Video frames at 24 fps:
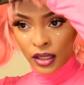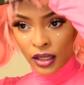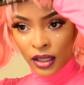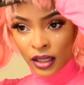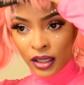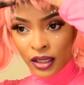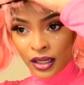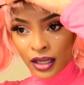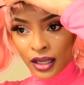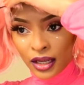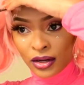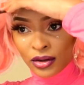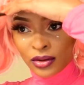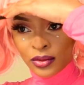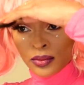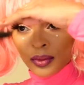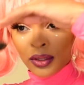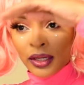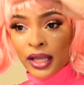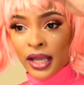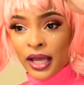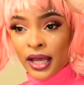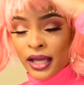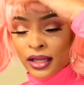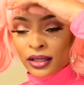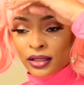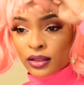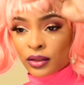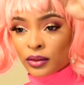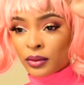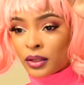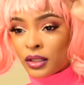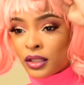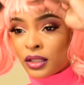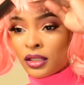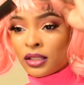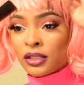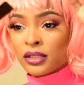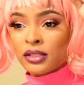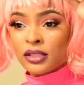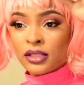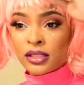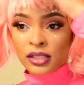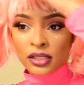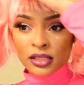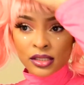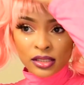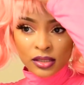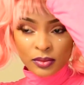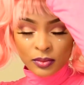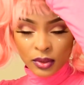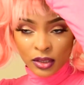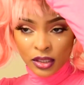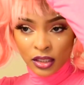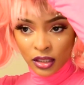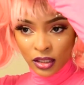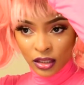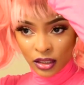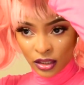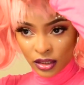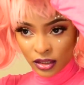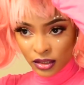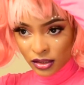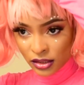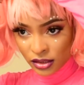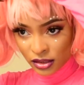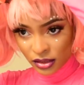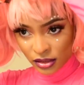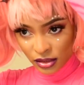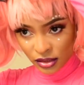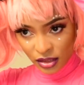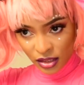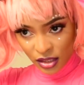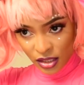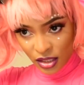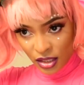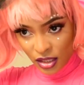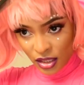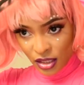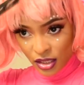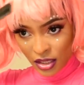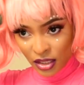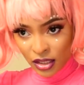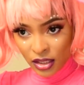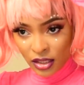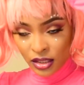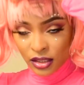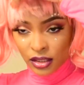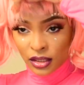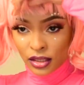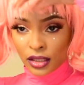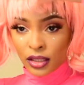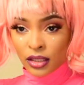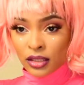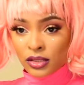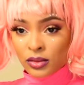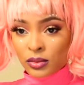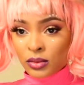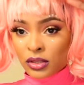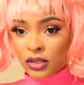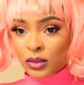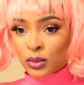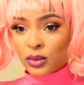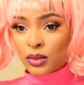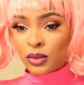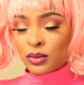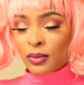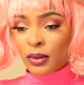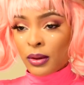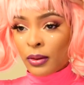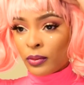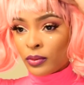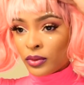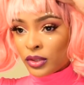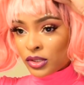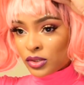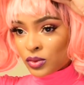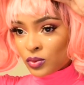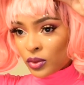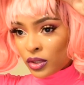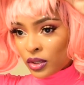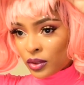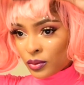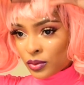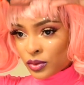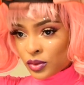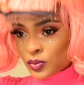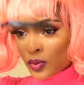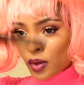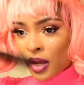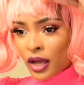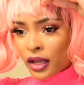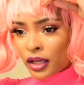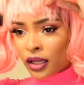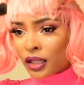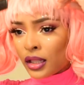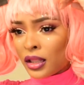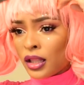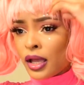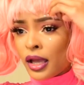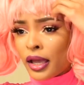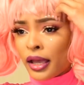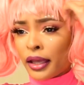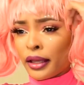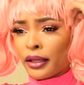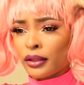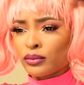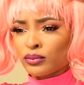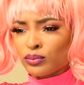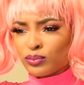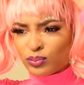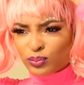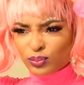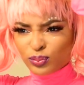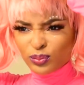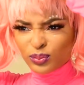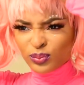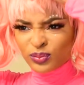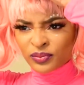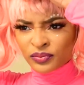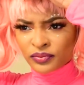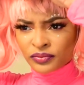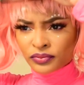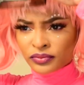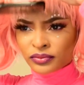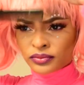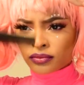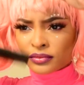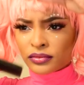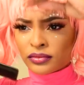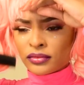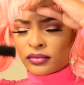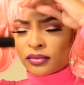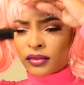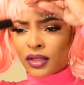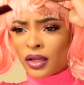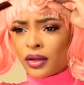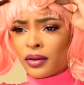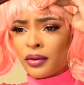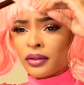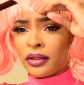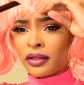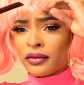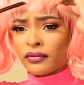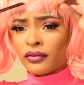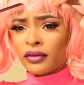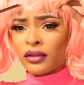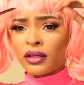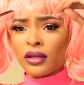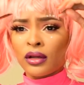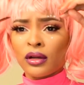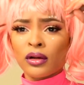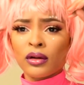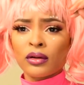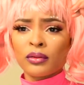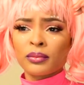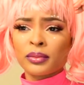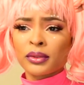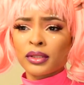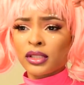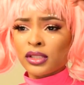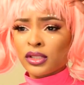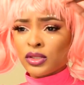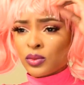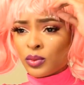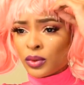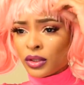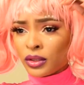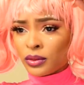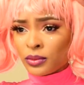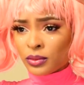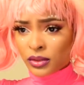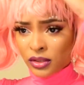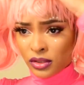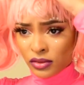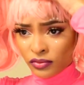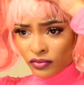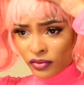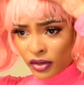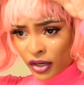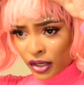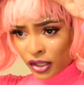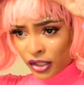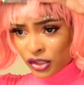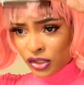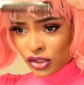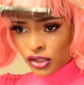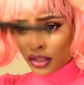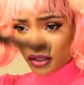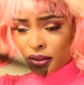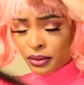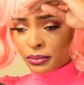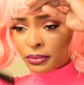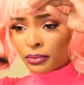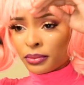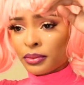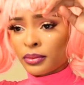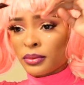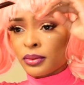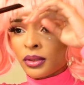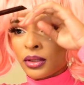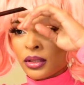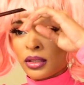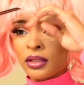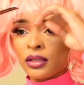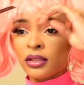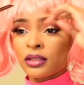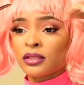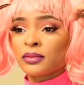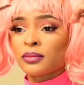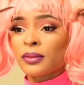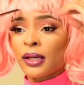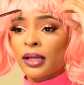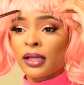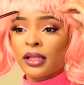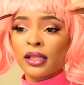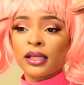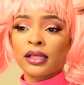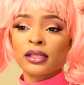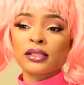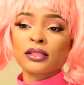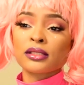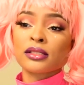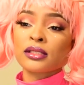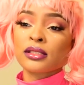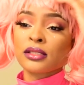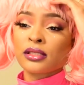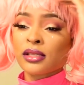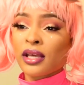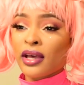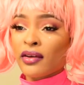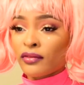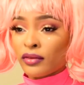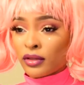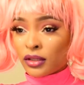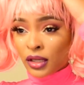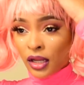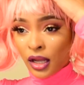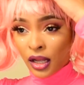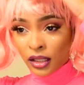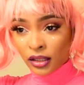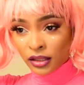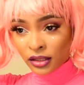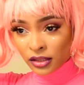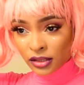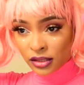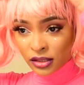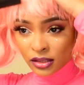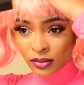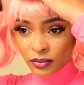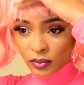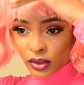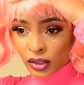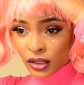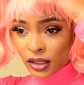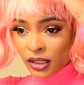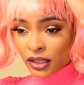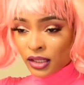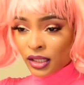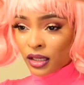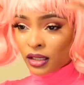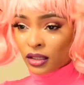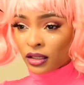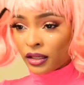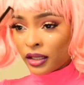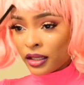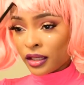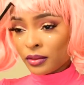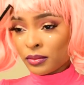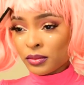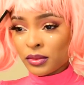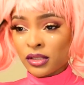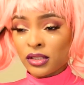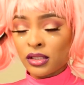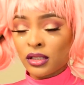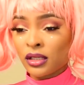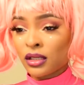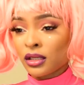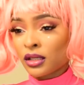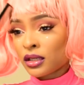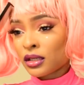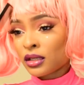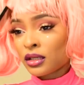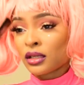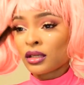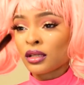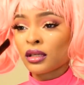And I don't want to add no heat to this because this wig was probably like, I don't even know, but this wig was very cheap. It was probably like $7, something like that, on Amazon.